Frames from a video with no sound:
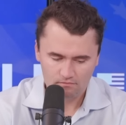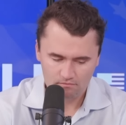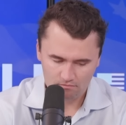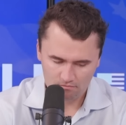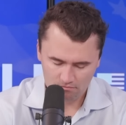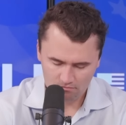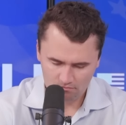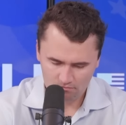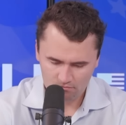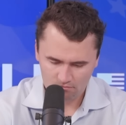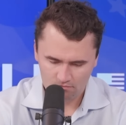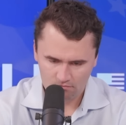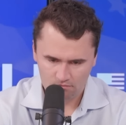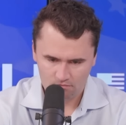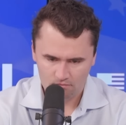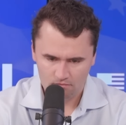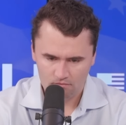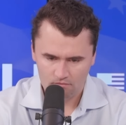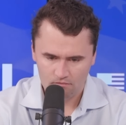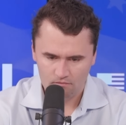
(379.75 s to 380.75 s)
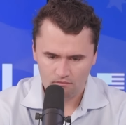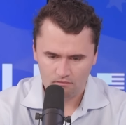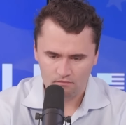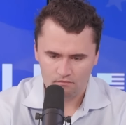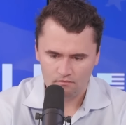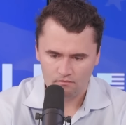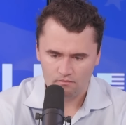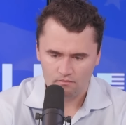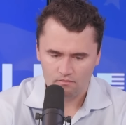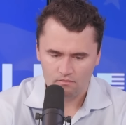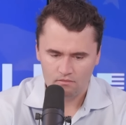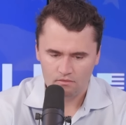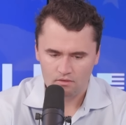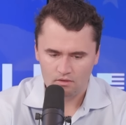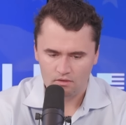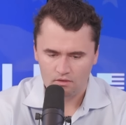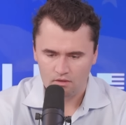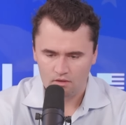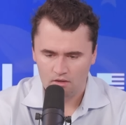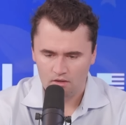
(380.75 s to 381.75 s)

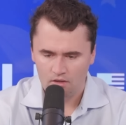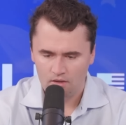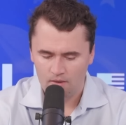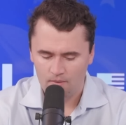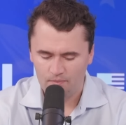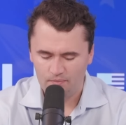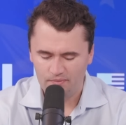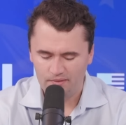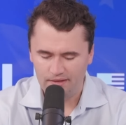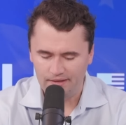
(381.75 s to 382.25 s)
Nobody speaks.